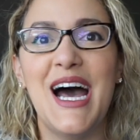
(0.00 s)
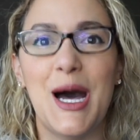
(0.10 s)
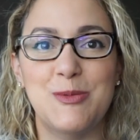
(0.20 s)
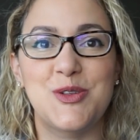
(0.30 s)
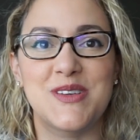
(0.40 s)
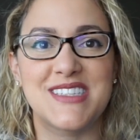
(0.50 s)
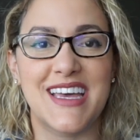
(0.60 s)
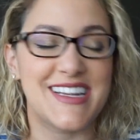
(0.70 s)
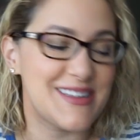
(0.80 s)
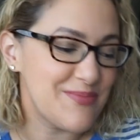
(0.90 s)
I'm too
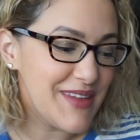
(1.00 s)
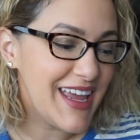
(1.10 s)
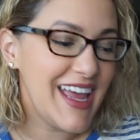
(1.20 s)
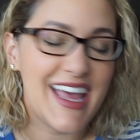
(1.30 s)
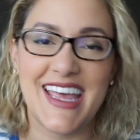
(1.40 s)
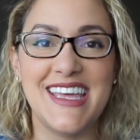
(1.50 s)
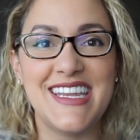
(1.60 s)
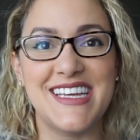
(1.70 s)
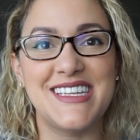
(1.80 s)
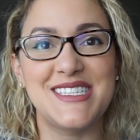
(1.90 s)
excited. It
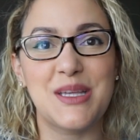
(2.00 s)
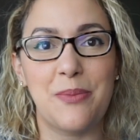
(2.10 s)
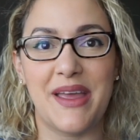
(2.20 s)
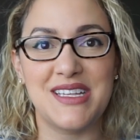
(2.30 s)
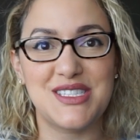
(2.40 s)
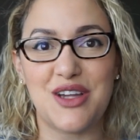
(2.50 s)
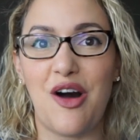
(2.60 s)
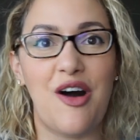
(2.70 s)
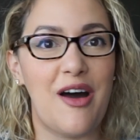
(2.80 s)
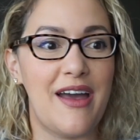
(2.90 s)
is based
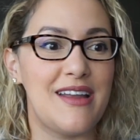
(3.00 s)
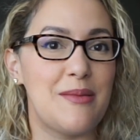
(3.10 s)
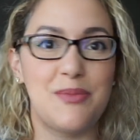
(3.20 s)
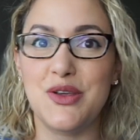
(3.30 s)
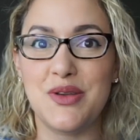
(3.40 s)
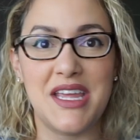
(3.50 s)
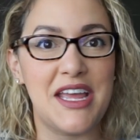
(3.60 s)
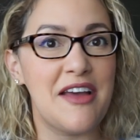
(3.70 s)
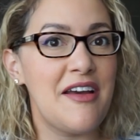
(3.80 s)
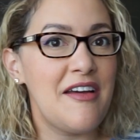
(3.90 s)
on
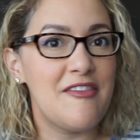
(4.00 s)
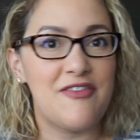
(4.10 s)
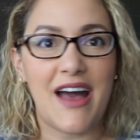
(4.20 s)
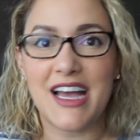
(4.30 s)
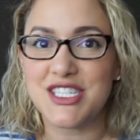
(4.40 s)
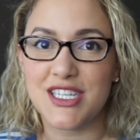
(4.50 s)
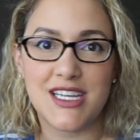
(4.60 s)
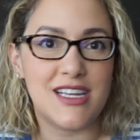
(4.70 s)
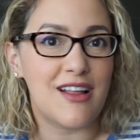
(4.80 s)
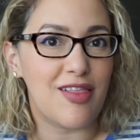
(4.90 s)
beauty,
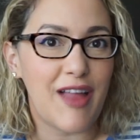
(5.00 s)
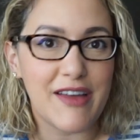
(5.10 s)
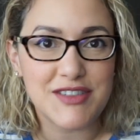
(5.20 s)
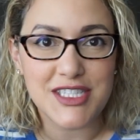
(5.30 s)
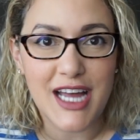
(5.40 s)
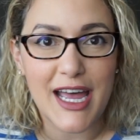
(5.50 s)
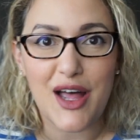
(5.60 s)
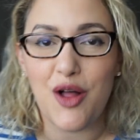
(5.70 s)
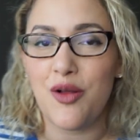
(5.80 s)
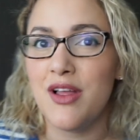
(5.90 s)
fashion,
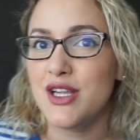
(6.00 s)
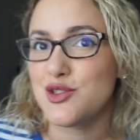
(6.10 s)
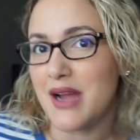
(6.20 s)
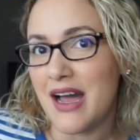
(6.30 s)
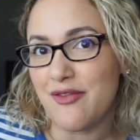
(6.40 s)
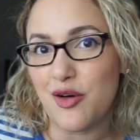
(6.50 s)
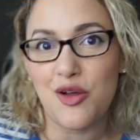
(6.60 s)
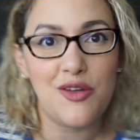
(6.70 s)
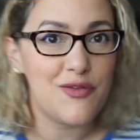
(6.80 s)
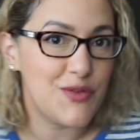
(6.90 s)
lifestyle,
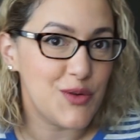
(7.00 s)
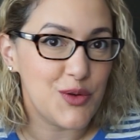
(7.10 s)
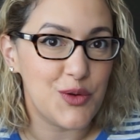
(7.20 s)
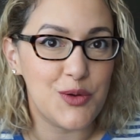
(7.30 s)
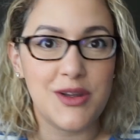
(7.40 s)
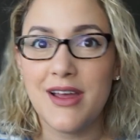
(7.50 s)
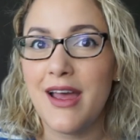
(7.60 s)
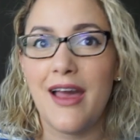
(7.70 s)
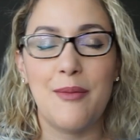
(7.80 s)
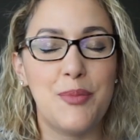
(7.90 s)
travel, food,
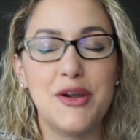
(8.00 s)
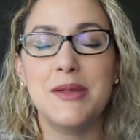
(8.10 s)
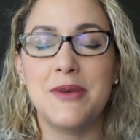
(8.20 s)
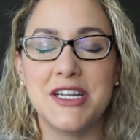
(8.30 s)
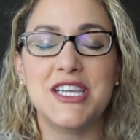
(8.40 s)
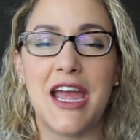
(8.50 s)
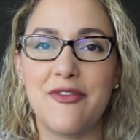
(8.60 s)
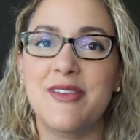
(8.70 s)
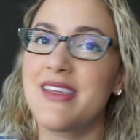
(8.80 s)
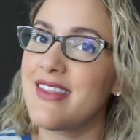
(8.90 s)
pretty much
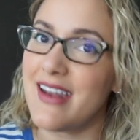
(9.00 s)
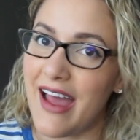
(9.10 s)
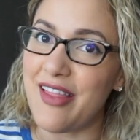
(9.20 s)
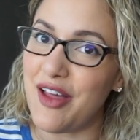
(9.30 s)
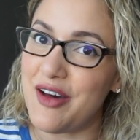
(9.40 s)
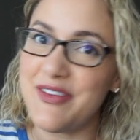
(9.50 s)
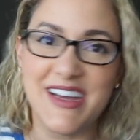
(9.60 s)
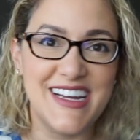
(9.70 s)
everything that I love.